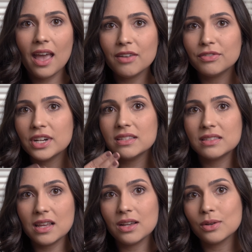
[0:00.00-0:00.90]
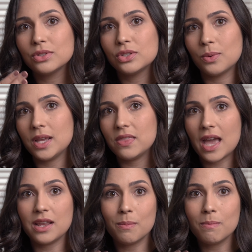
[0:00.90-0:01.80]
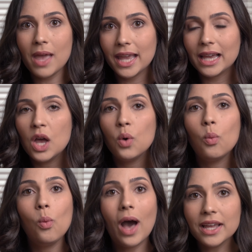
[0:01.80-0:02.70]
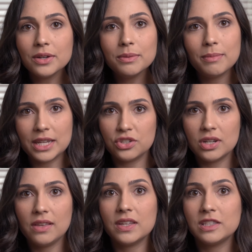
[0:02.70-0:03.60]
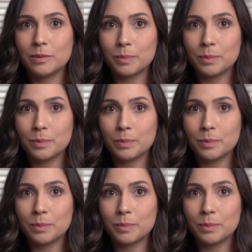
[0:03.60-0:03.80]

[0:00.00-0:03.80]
every single story that you make while mentioning this